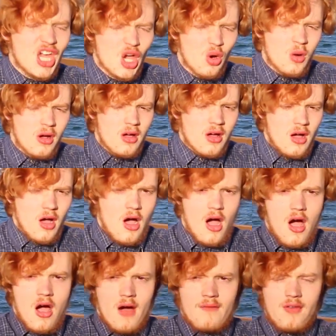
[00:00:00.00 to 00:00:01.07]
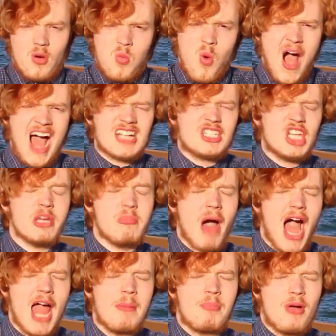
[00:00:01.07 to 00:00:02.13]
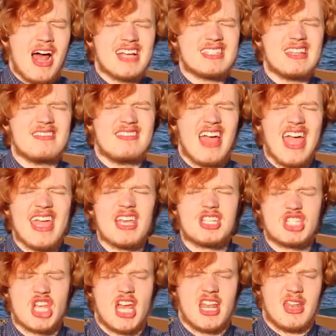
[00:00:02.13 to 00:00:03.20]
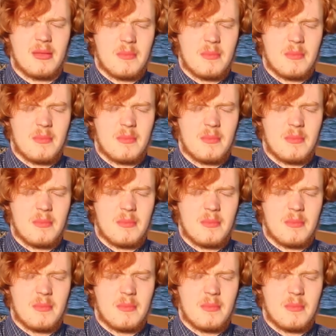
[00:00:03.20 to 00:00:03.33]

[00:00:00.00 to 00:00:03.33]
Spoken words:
you for watching my presentation.